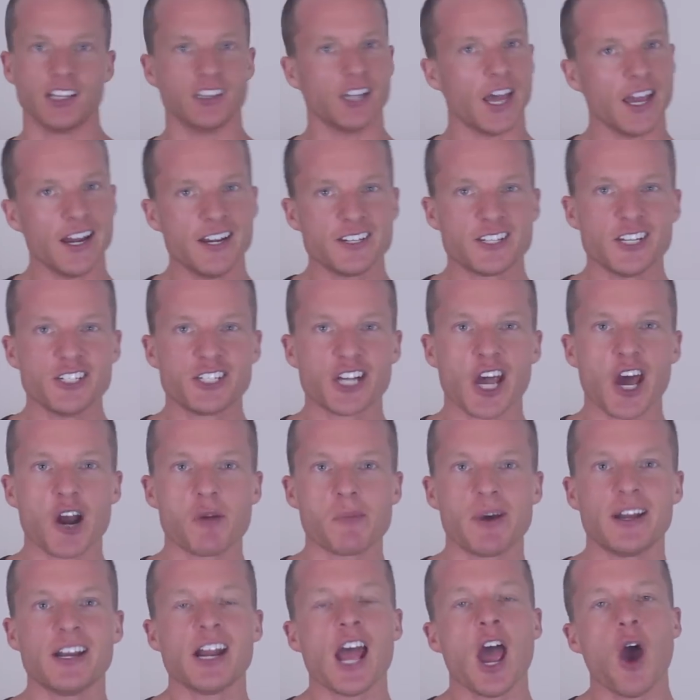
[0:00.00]
Ladies and
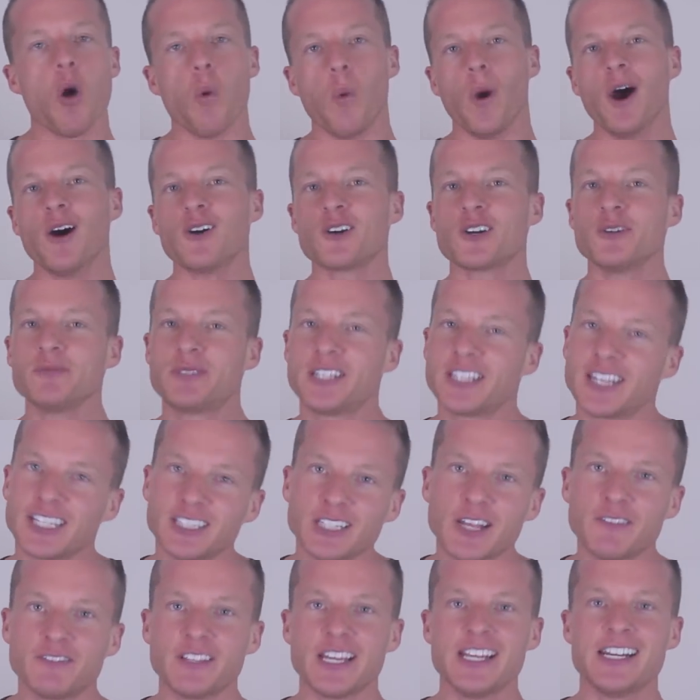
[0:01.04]
gentlemen, welcome to
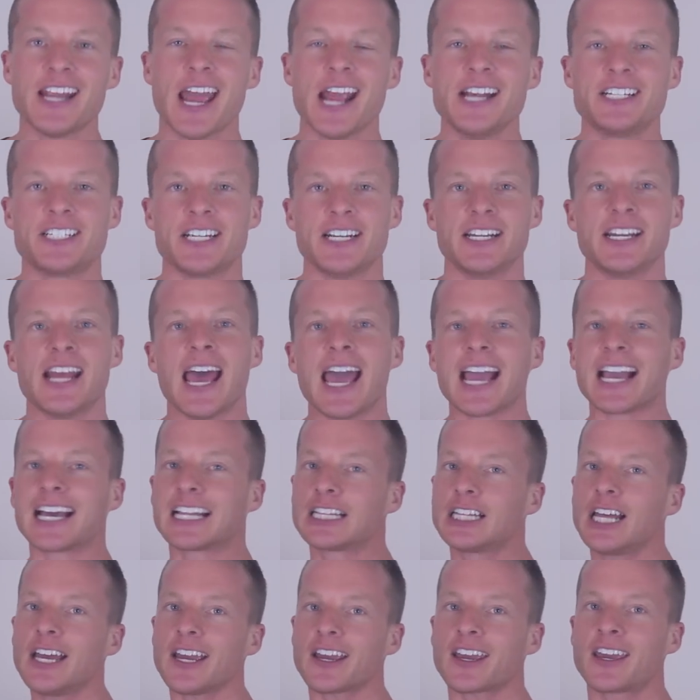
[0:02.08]
the Live Lean Nation.
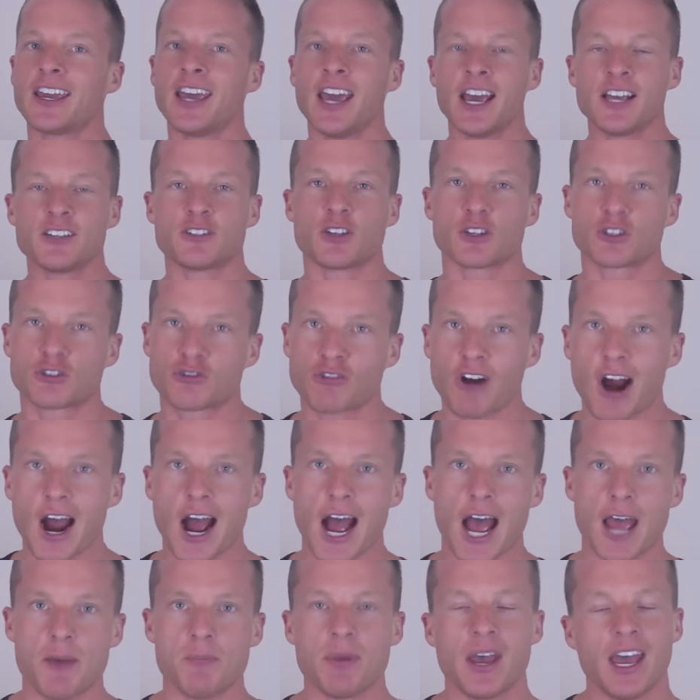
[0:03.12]
Click,
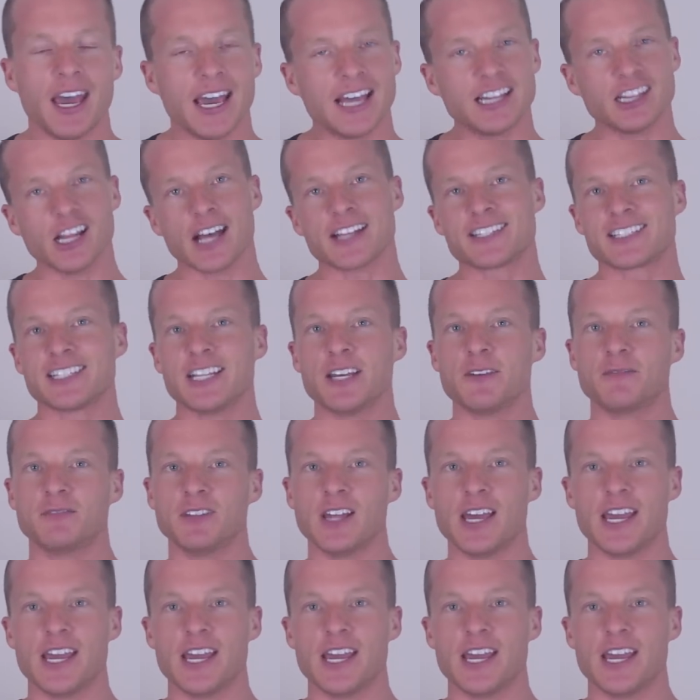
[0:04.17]
subscribe, and let's live